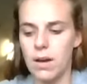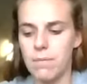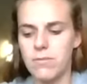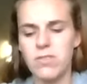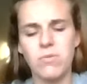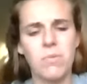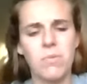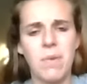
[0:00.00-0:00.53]

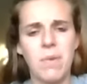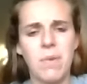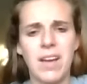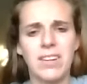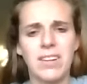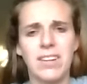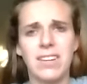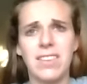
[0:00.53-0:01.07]
Just a
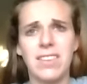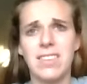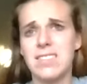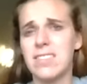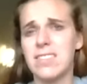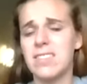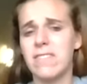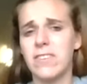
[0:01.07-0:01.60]
reminder that
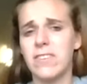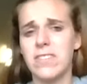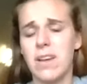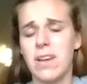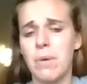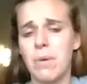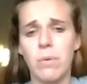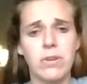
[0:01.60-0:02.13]
this is the first
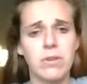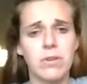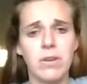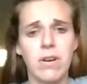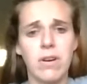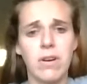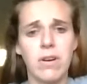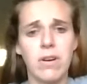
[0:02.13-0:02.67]
time that we're doing
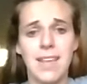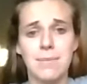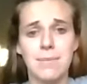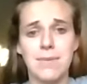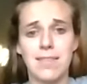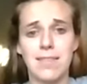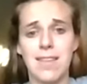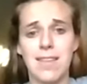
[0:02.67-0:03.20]
all these
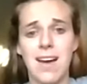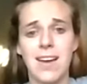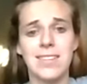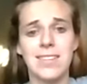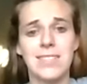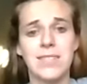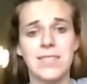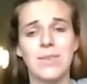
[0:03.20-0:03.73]
labs
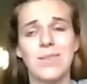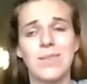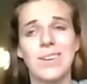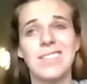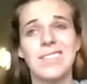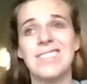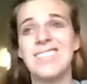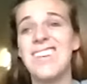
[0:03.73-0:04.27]
online, so
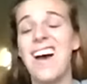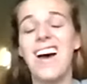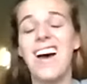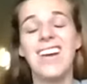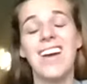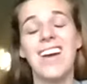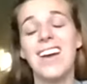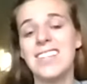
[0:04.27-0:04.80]
it's
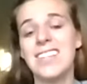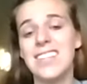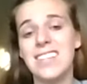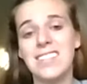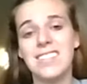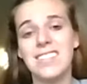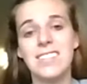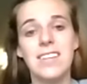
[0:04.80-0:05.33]
not
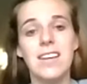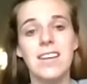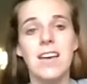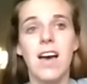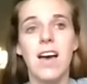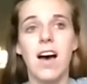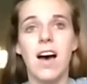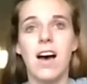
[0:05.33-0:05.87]
ideal.
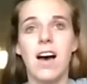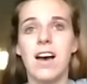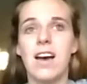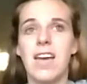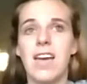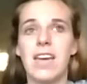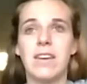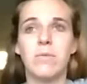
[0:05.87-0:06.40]

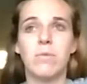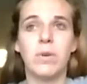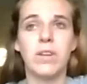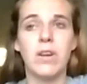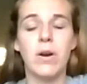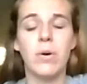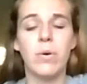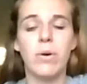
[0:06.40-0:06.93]
And we
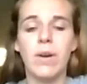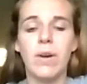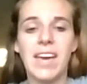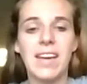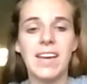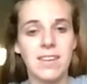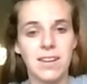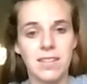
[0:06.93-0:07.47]
know
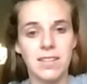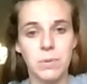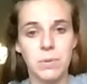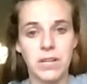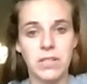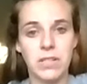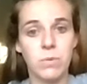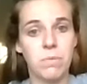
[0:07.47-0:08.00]
hands-on
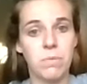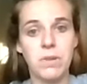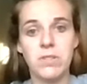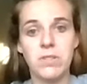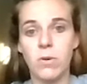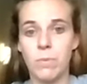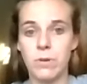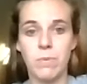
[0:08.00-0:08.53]
experience would be
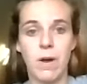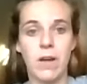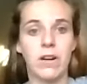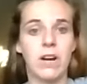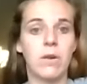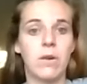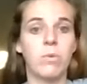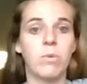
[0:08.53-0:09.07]
so much better and